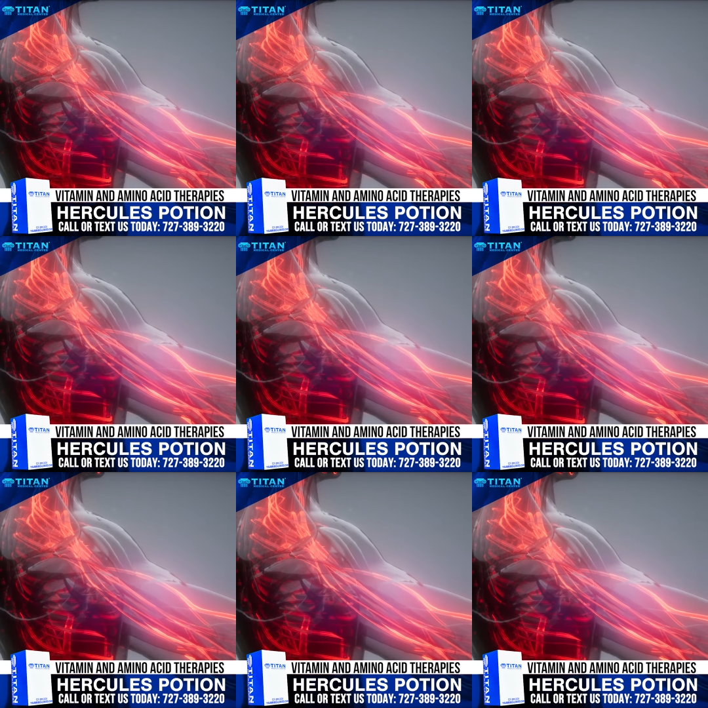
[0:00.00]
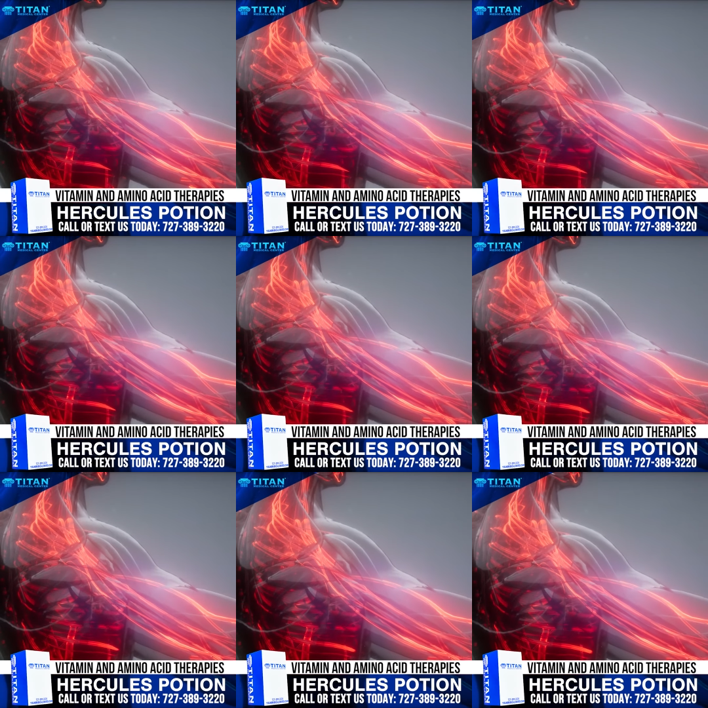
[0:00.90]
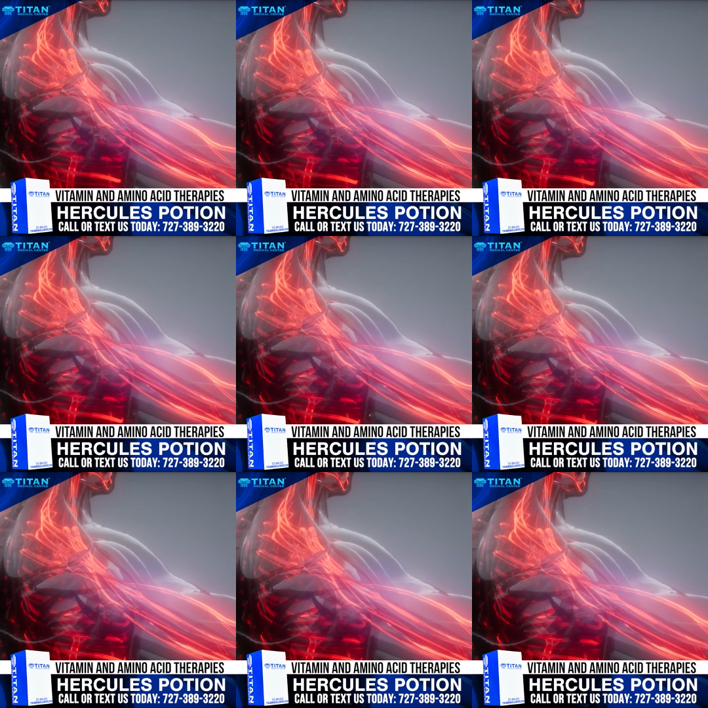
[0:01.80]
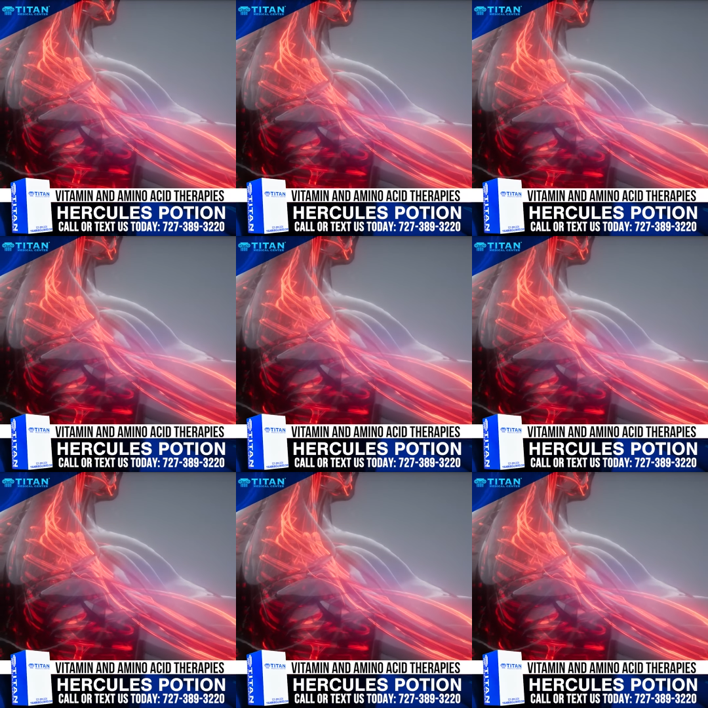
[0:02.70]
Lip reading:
(no speaker visible)